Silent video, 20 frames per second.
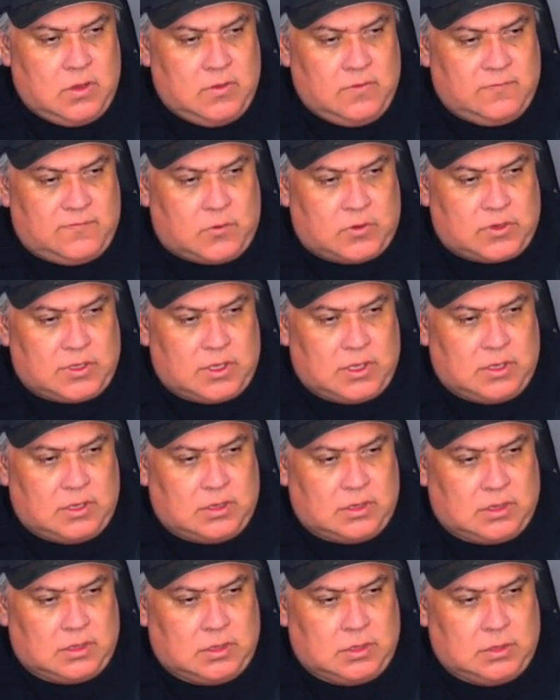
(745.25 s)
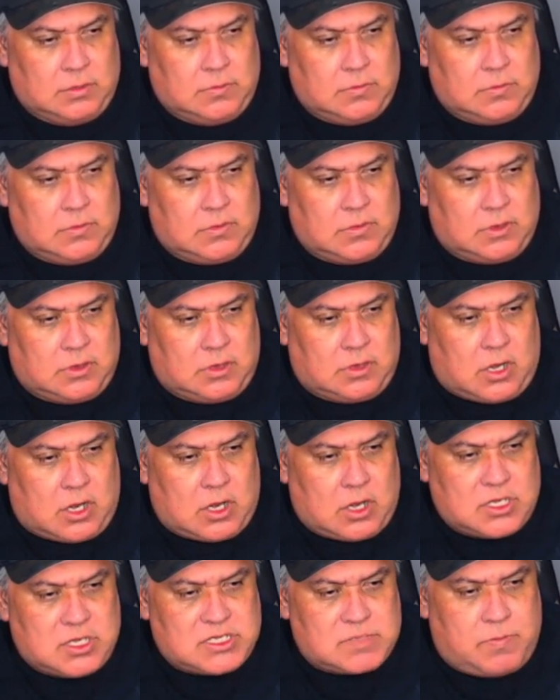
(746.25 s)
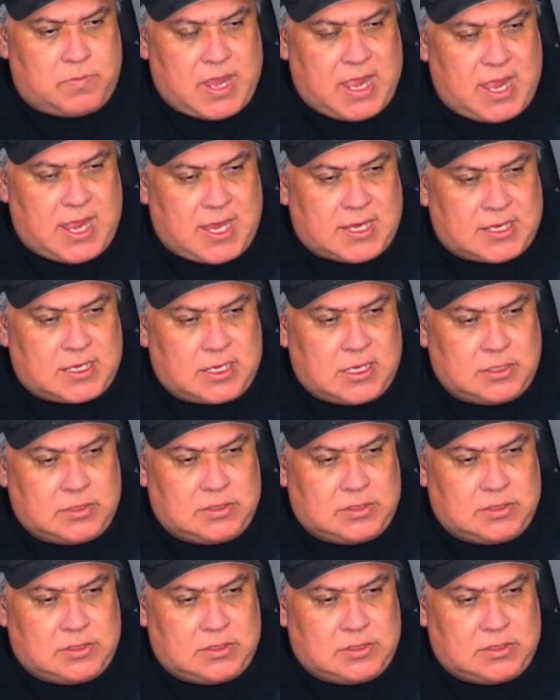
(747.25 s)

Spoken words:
for the large pack